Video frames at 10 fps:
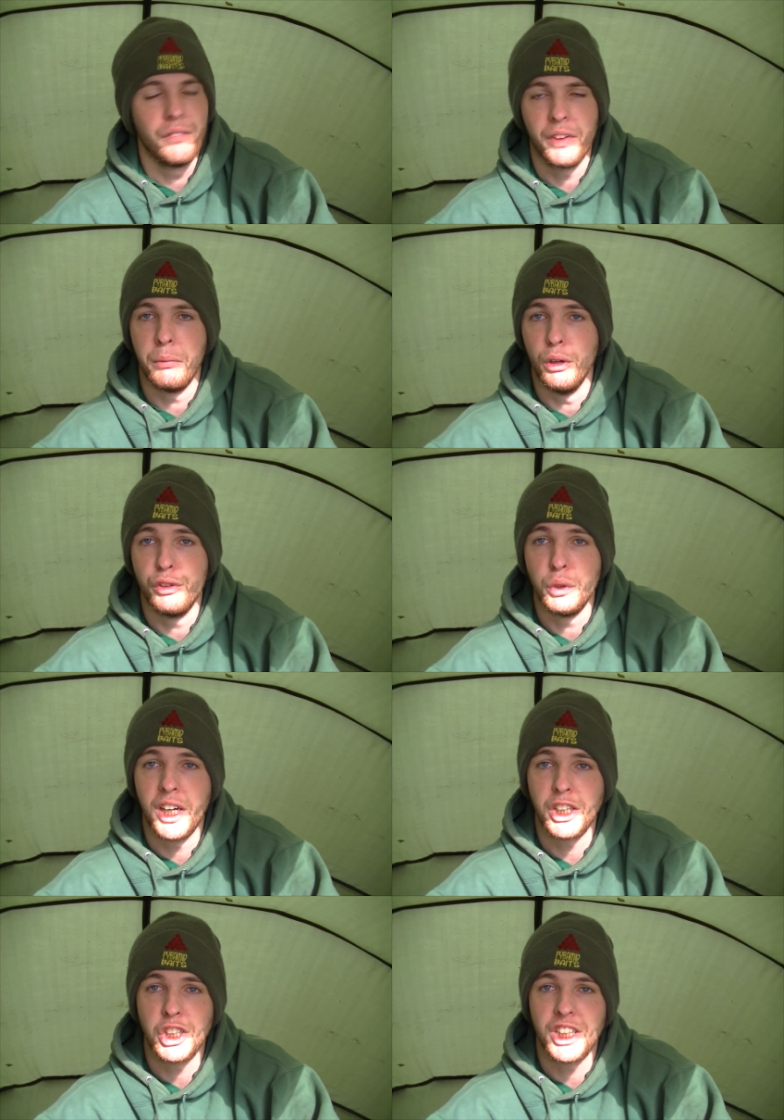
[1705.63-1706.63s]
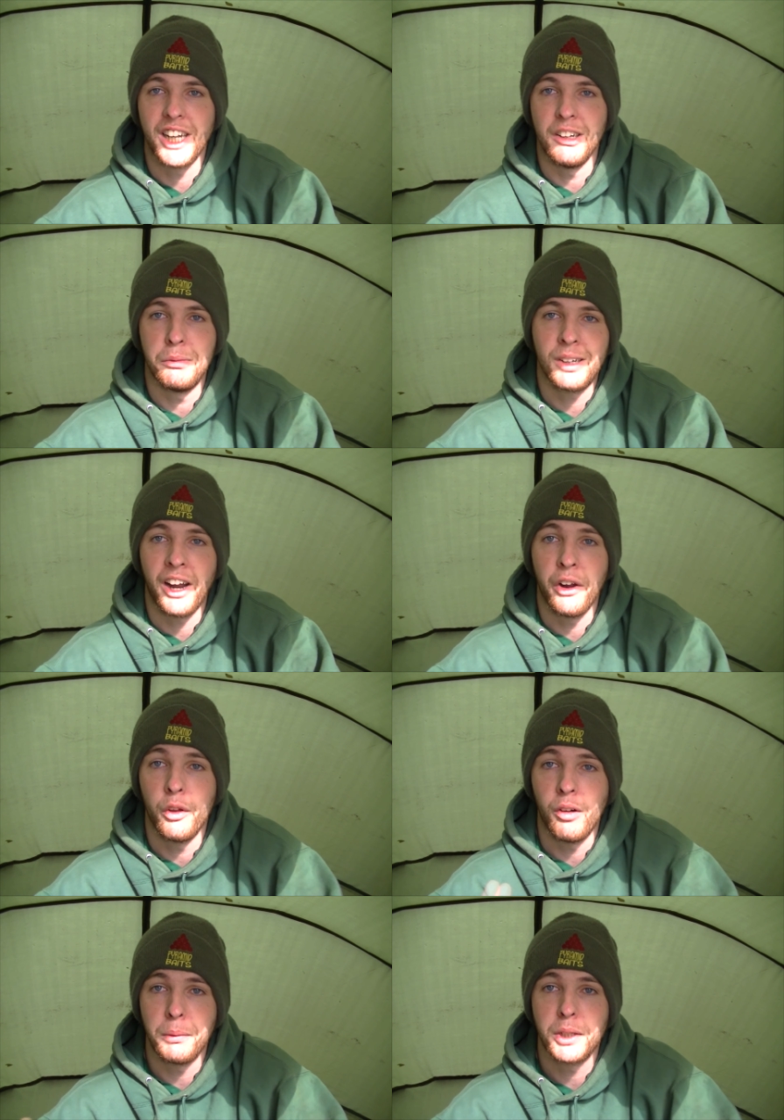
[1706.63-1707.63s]
put a few sessions together and bring out
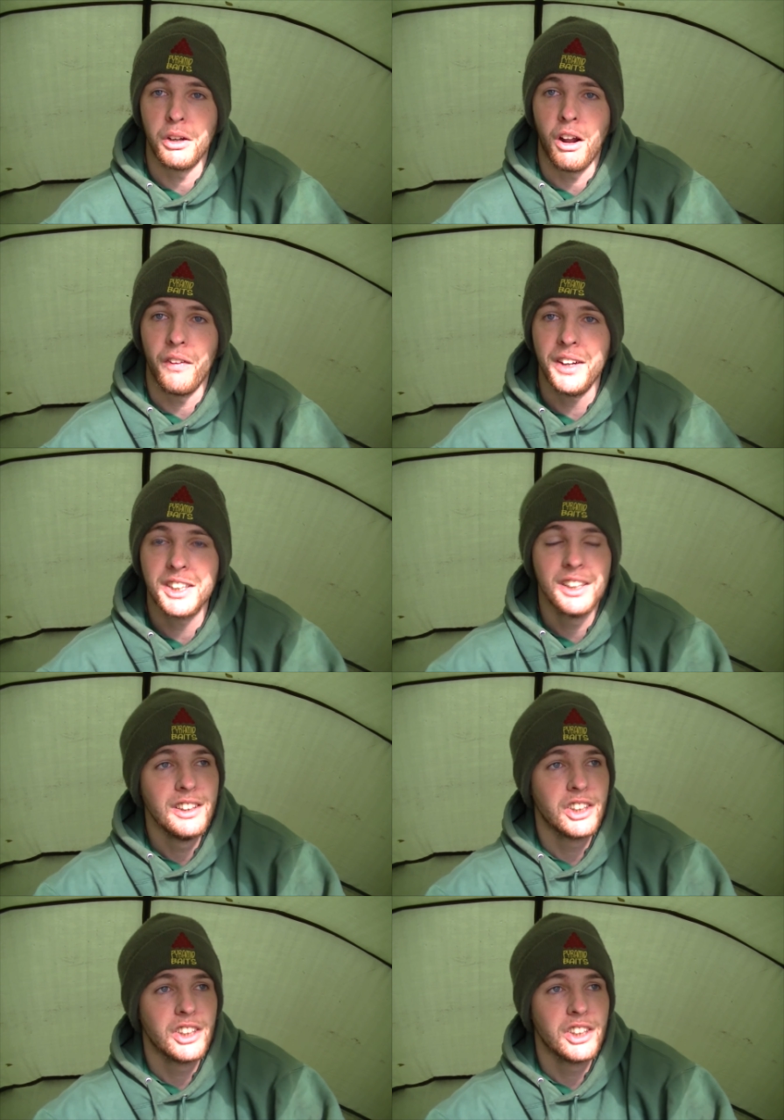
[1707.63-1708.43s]
another episode like this.